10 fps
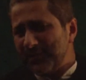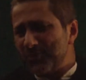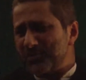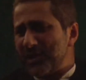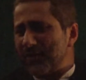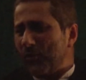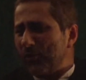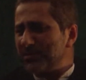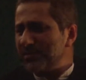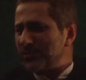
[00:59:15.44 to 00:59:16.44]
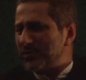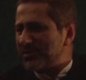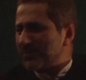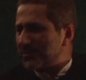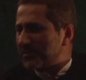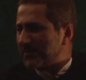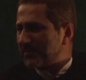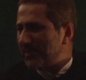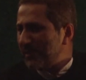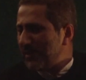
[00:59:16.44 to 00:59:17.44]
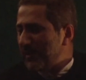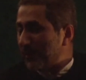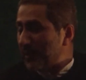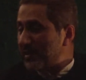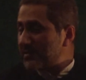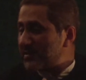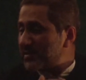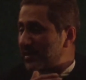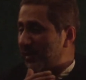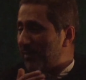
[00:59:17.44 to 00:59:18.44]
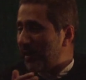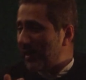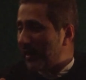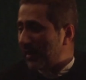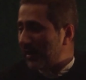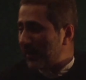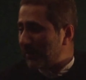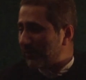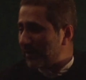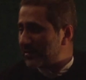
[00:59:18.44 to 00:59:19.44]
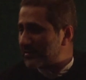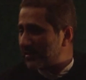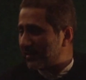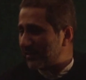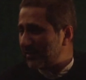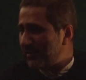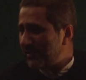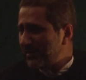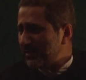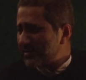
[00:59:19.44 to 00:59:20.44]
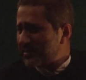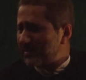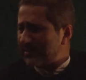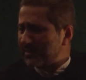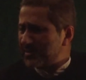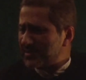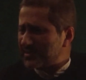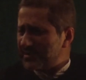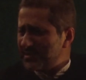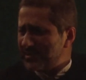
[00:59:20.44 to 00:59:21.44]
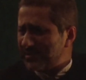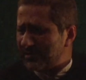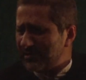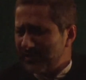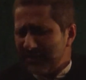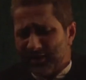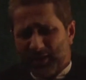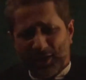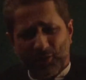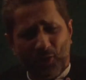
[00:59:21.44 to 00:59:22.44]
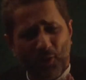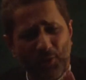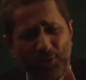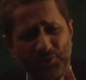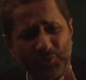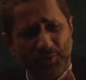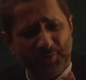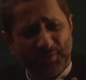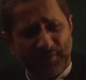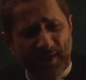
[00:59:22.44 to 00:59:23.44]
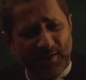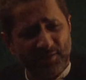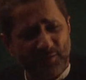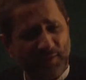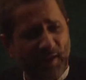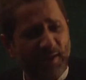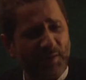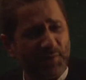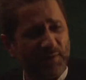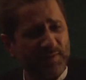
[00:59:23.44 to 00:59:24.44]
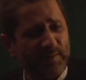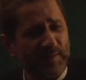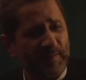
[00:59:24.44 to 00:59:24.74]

Hussein holds him to his bosom, places his abba above Asgar, saddles his steed, and goes towards the ranks of the enemies.